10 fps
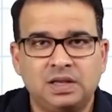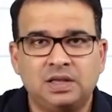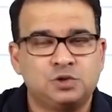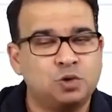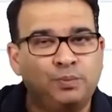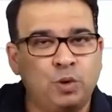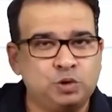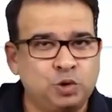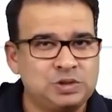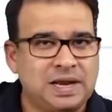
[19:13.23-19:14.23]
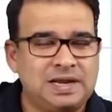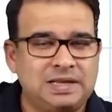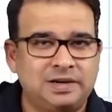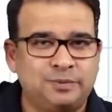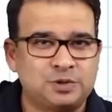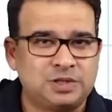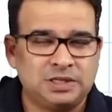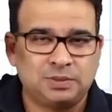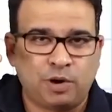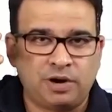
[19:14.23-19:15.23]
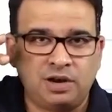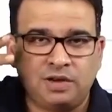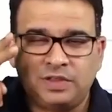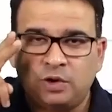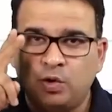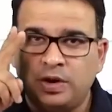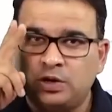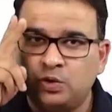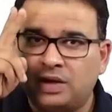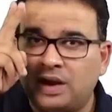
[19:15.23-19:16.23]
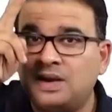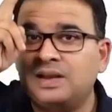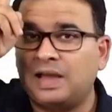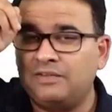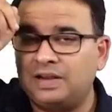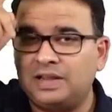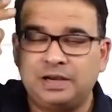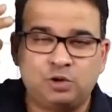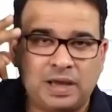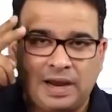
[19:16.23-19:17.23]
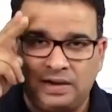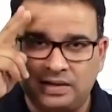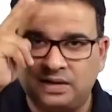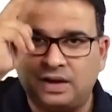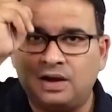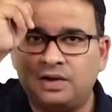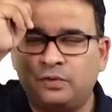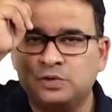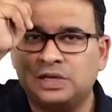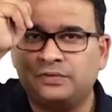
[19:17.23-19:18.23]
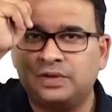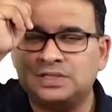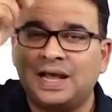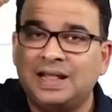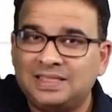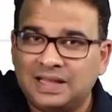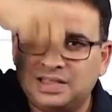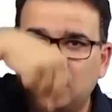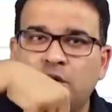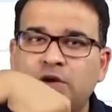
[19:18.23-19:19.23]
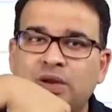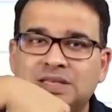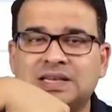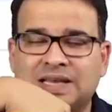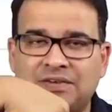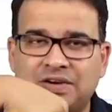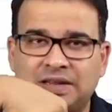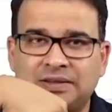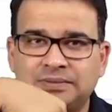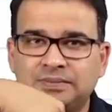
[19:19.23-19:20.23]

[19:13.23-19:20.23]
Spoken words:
So both those anterior and posterior ethmoidal nerve, they go into cranial cavity, into the anterior cranial fossa first, and then they go into nasal cavity.